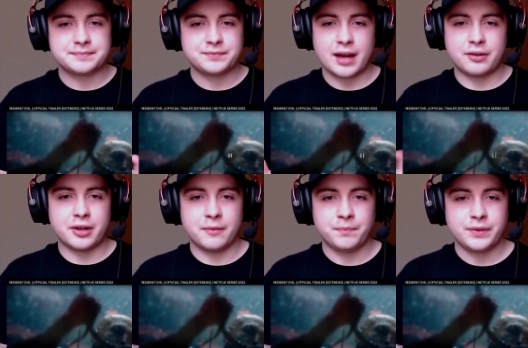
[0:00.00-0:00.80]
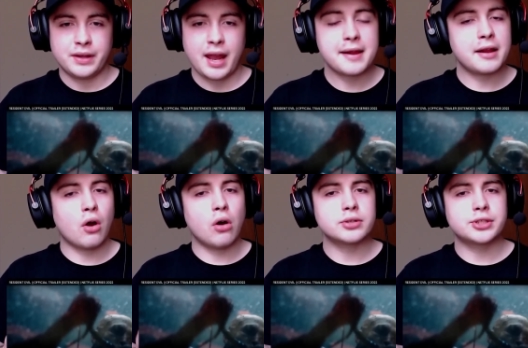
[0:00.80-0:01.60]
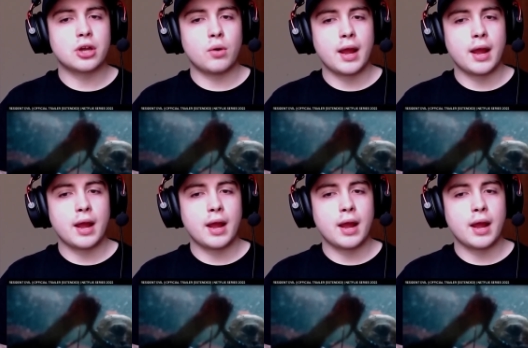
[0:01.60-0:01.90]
I don't know. And, and also,